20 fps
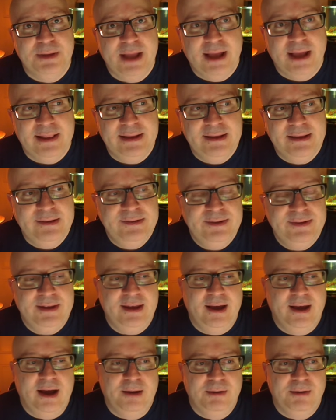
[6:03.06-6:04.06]
not least,
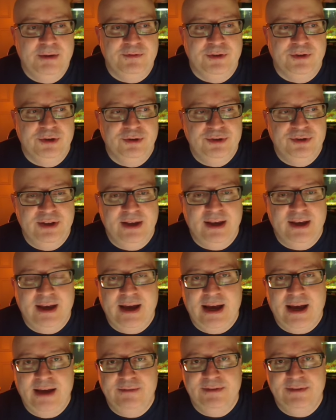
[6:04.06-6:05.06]
if you're using a high